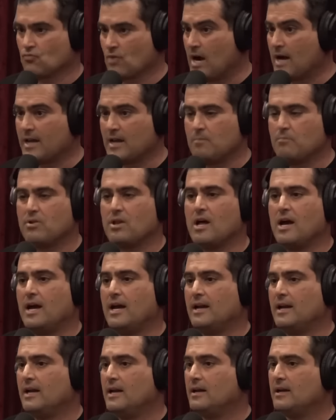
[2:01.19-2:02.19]
Rocky
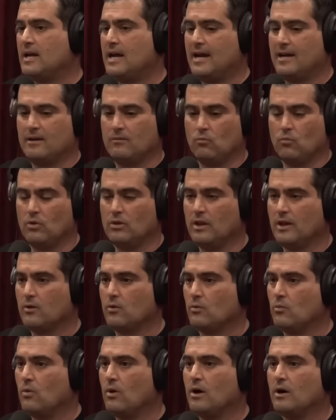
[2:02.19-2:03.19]
planet had
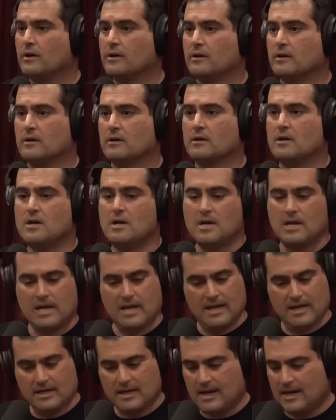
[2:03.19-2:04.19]
liquid water. It